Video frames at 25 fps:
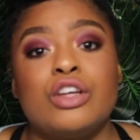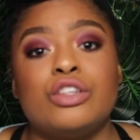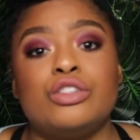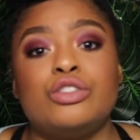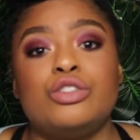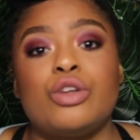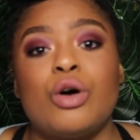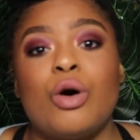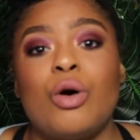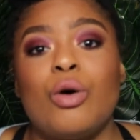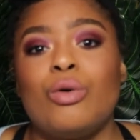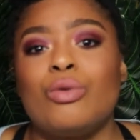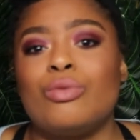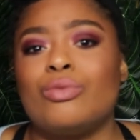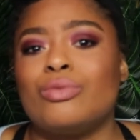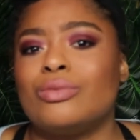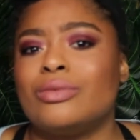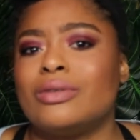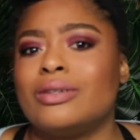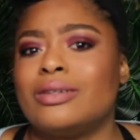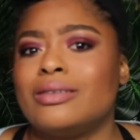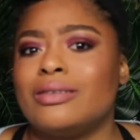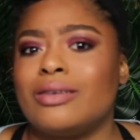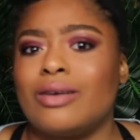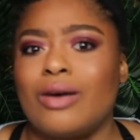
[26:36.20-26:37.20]
Don't
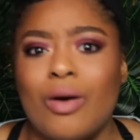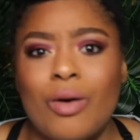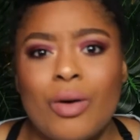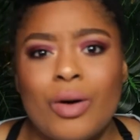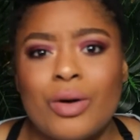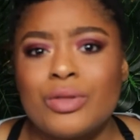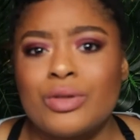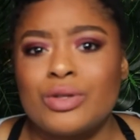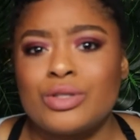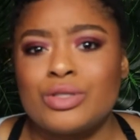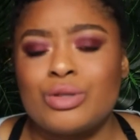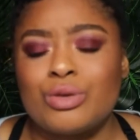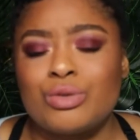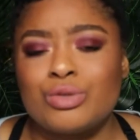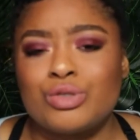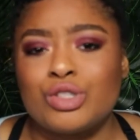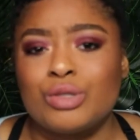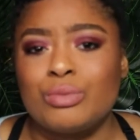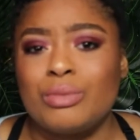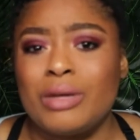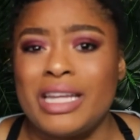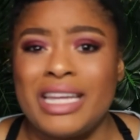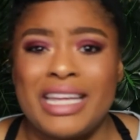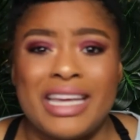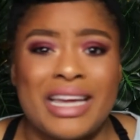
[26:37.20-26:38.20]
go on their social
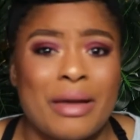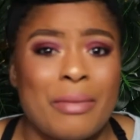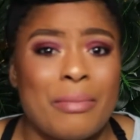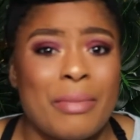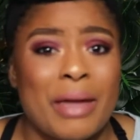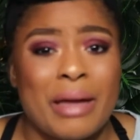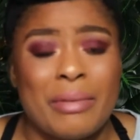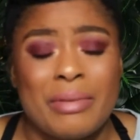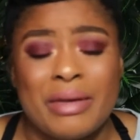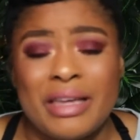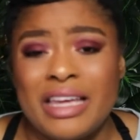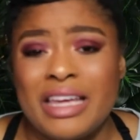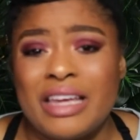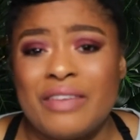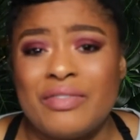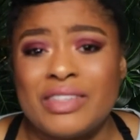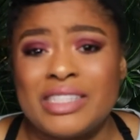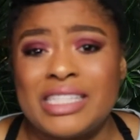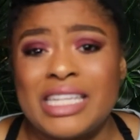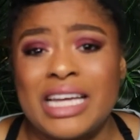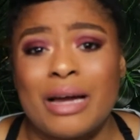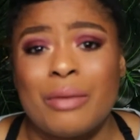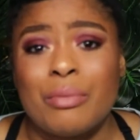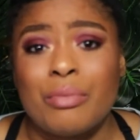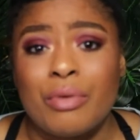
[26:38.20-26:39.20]
media. Maybe even
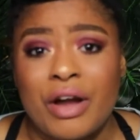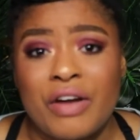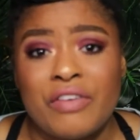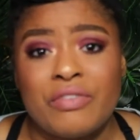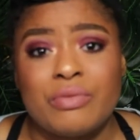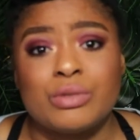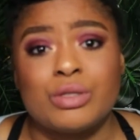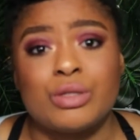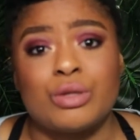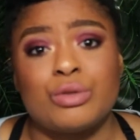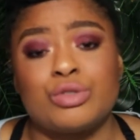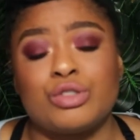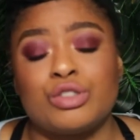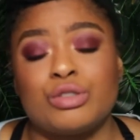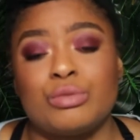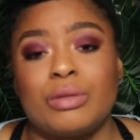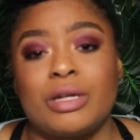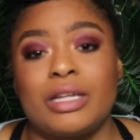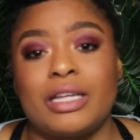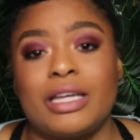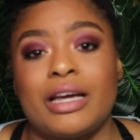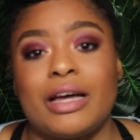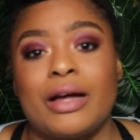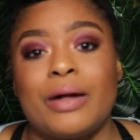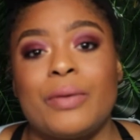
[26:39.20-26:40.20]
take a break from social
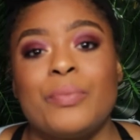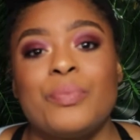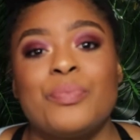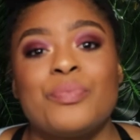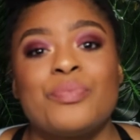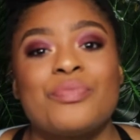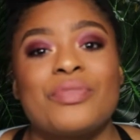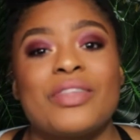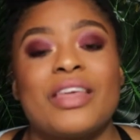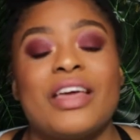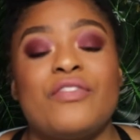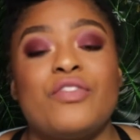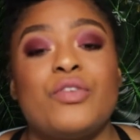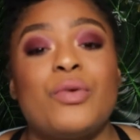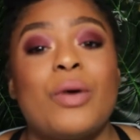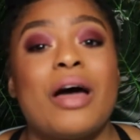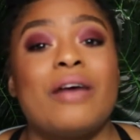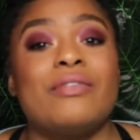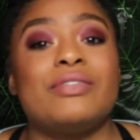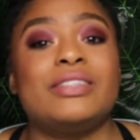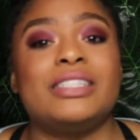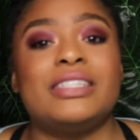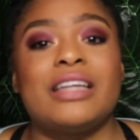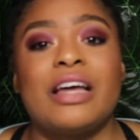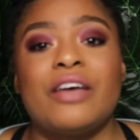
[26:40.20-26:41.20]
media. If you
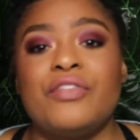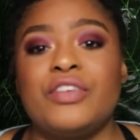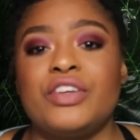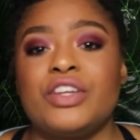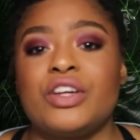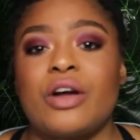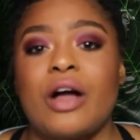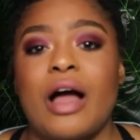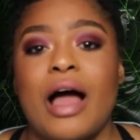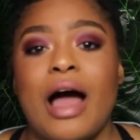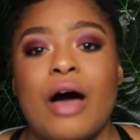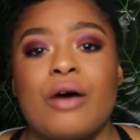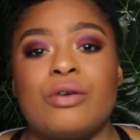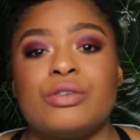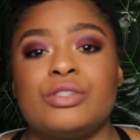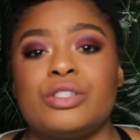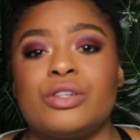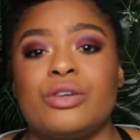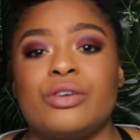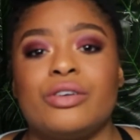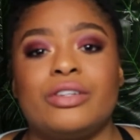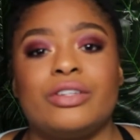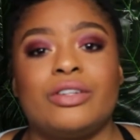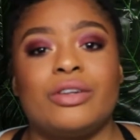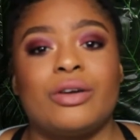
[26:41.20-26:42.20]
have stuff in your house
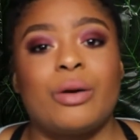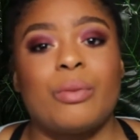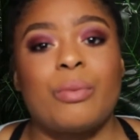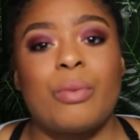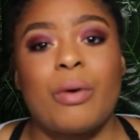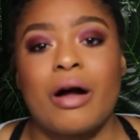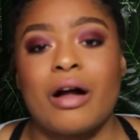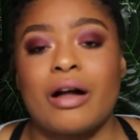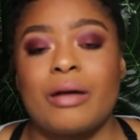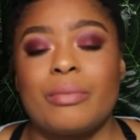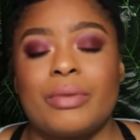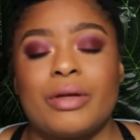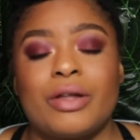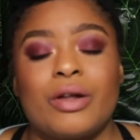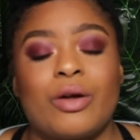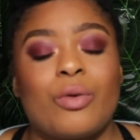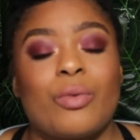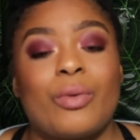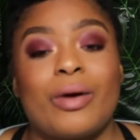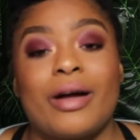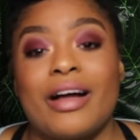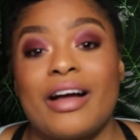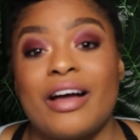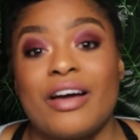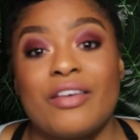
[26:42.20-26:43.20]
or in your apartment or
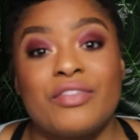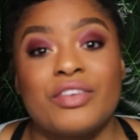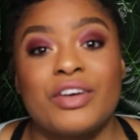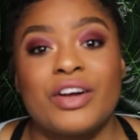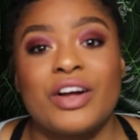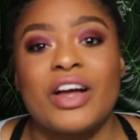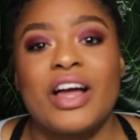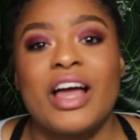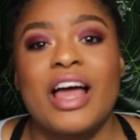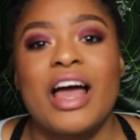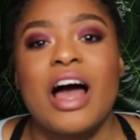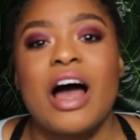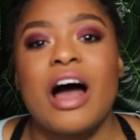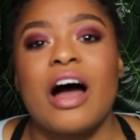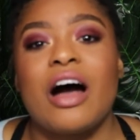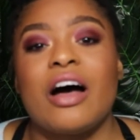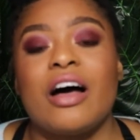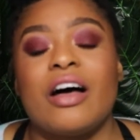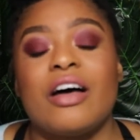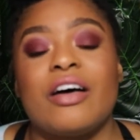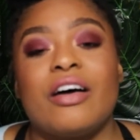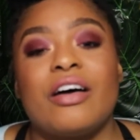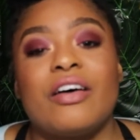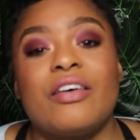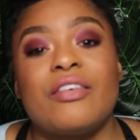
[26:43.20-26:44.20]
wherever
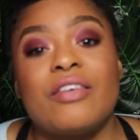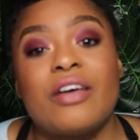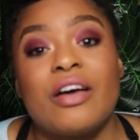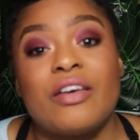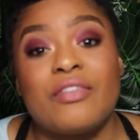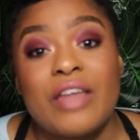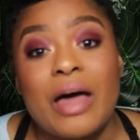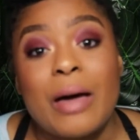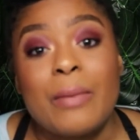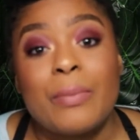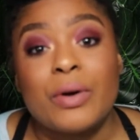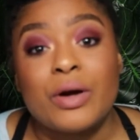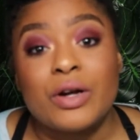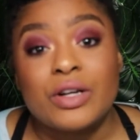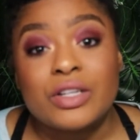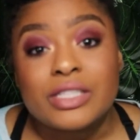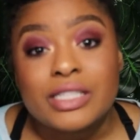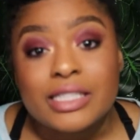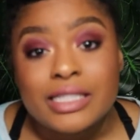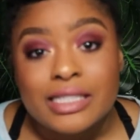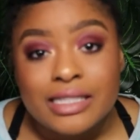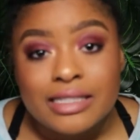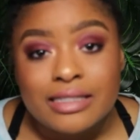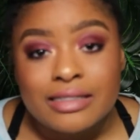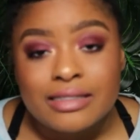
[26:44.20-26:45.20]
uh, of that
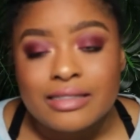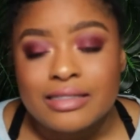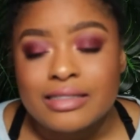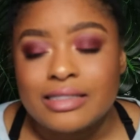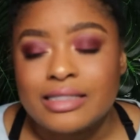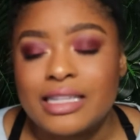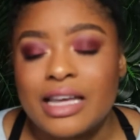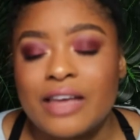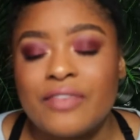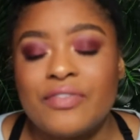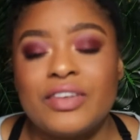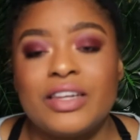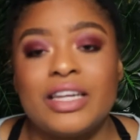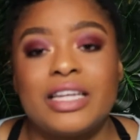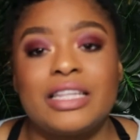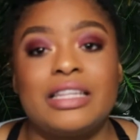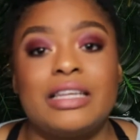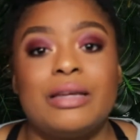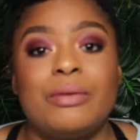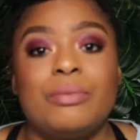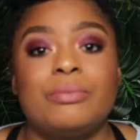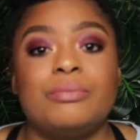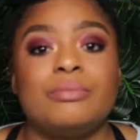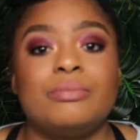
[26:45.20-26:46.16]
person, definitely